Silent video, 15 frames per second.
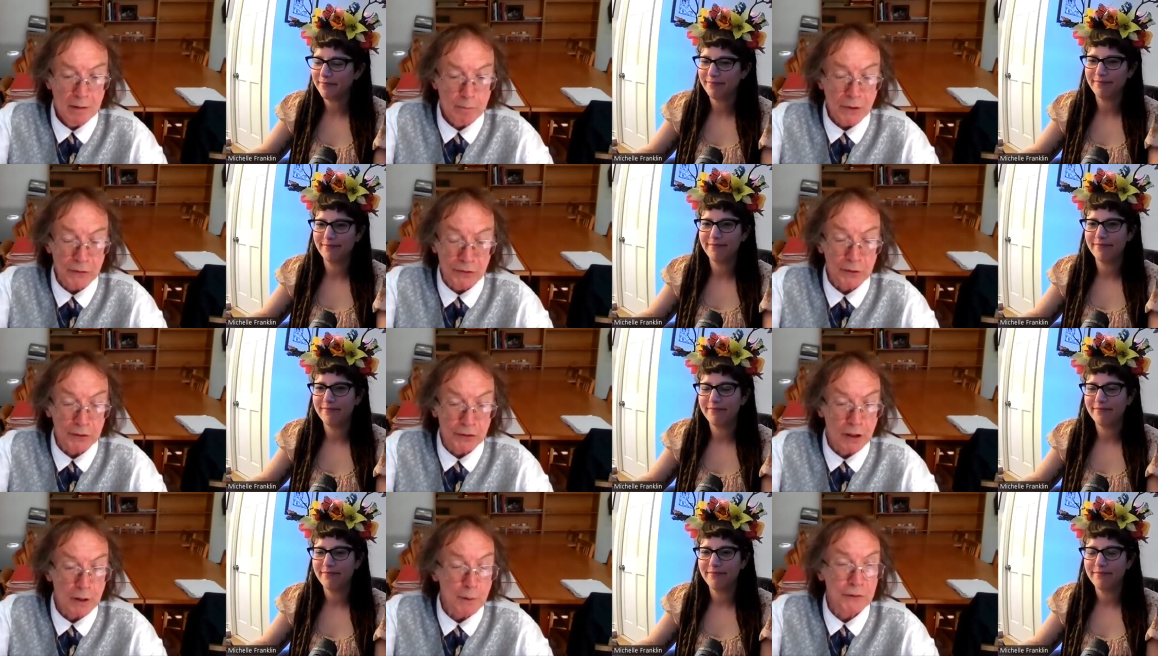
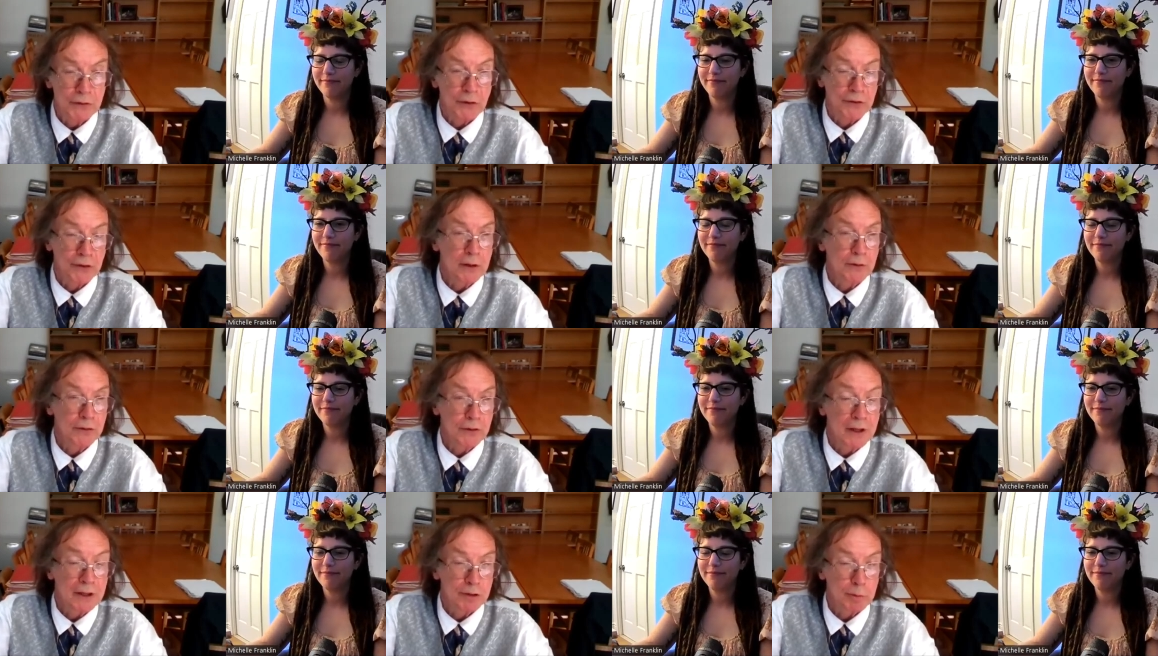Speaker 1: Mistletoe is
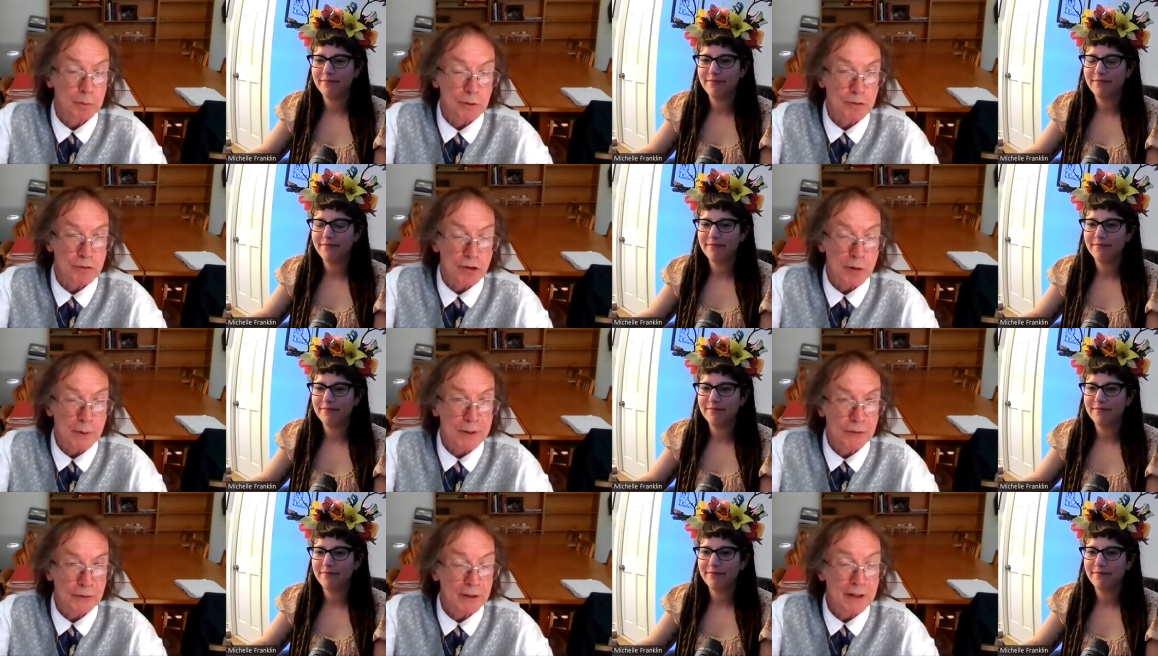associated with
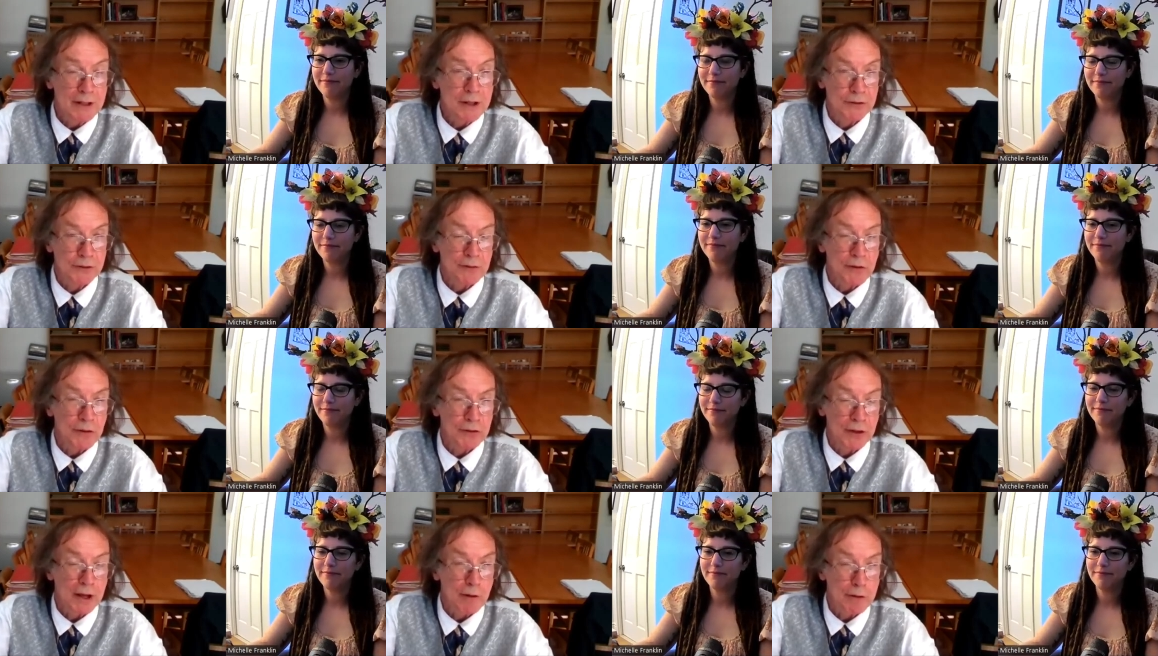Druids, at least in the
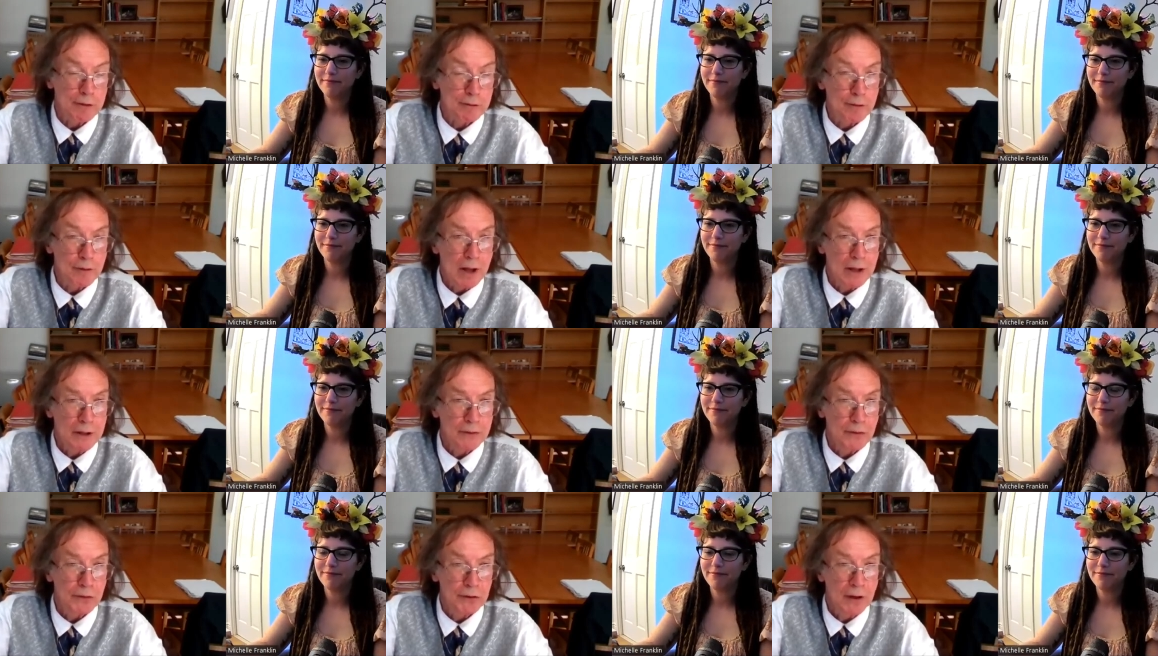south of
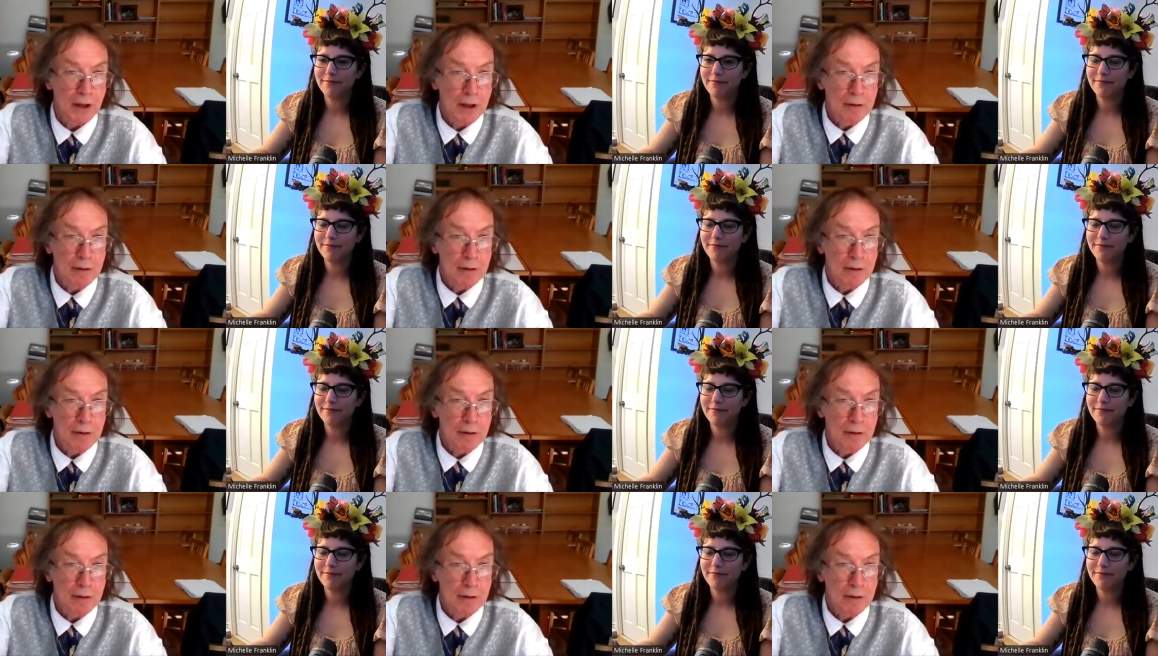France,